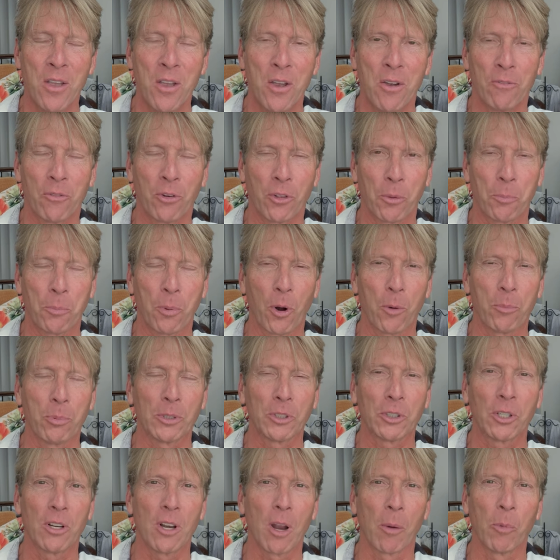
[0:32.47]
for the purpose
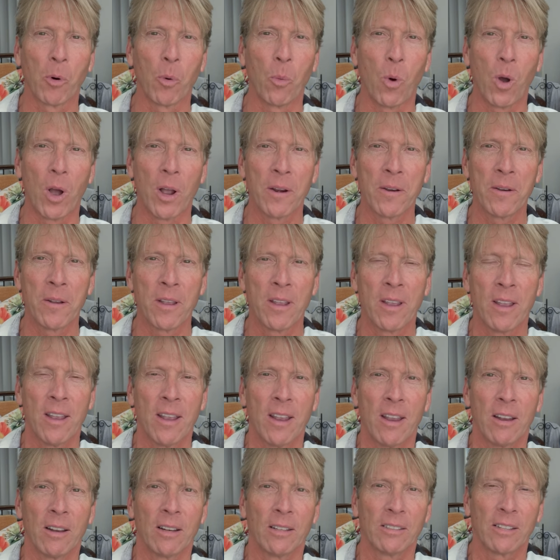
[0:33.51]
of number one,
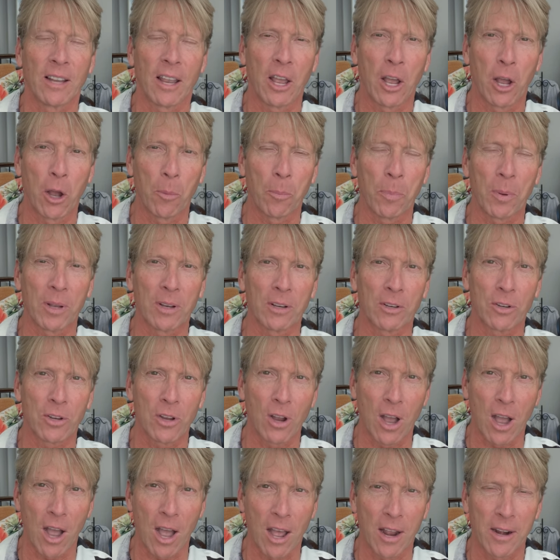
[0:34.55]
to help
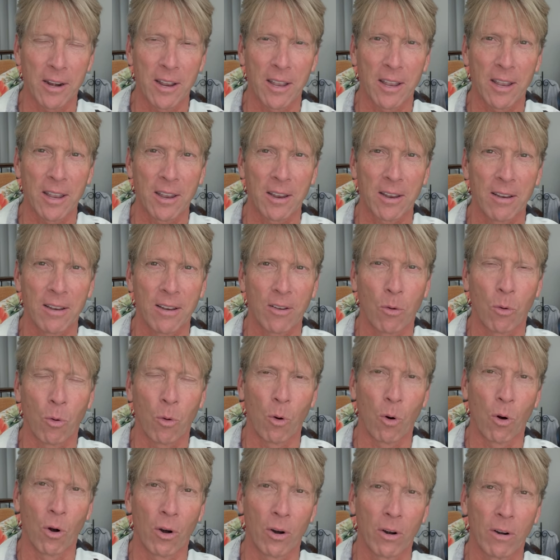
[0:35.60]
God
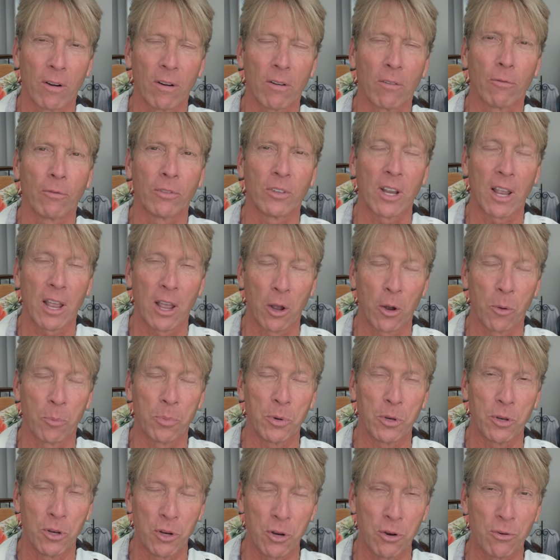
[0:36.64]
or to help
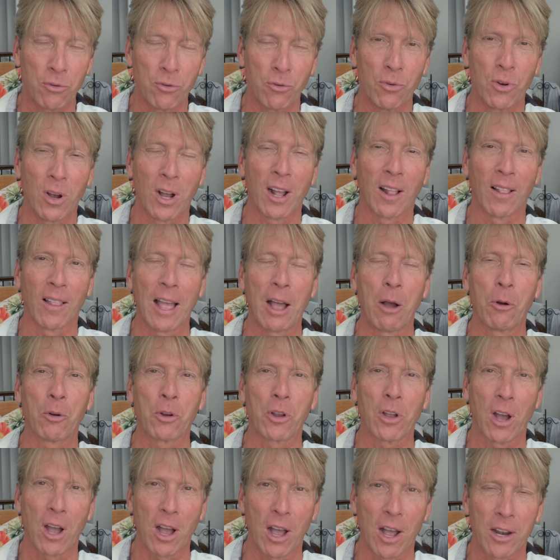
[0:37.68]
you allow
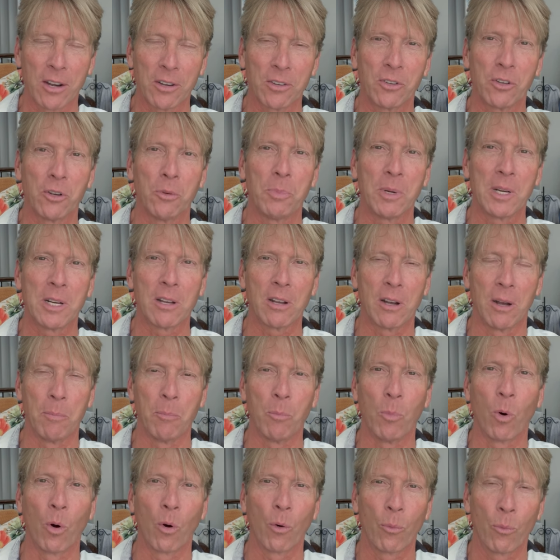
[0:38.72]
God to become
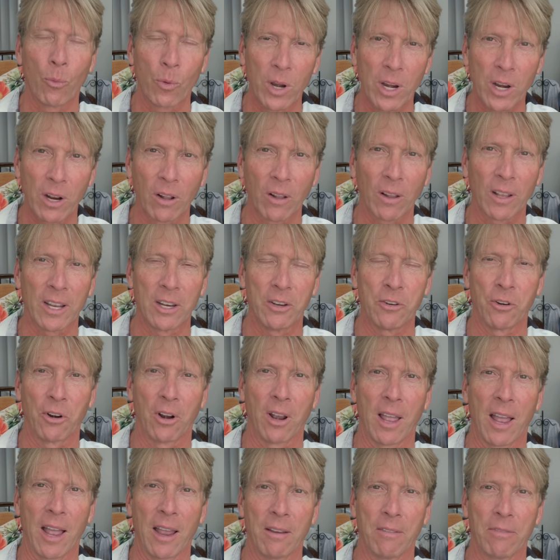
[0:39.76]
more real in your
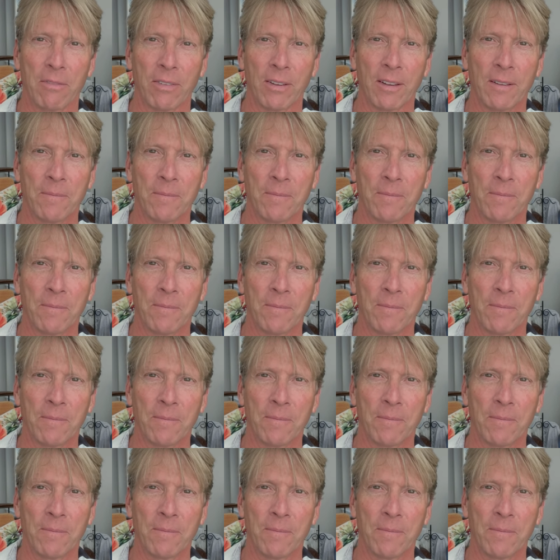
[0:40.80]
life.